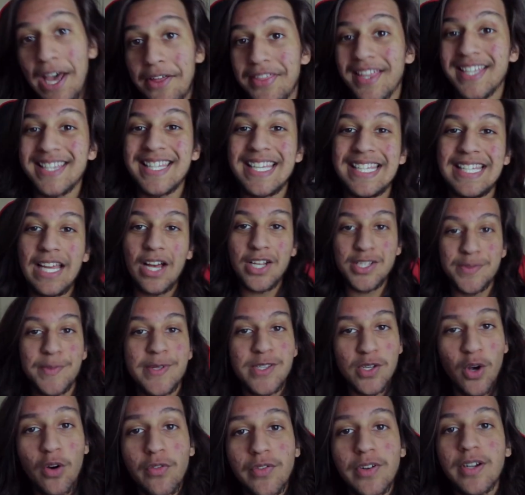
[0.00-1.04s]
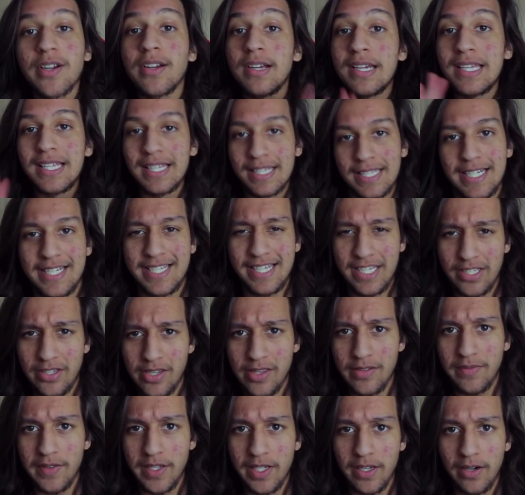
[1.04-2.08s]
Now that the announcement's over, let's get
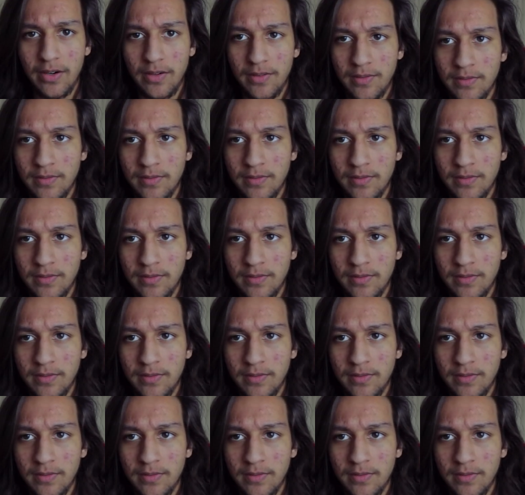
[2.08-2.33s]
to the video.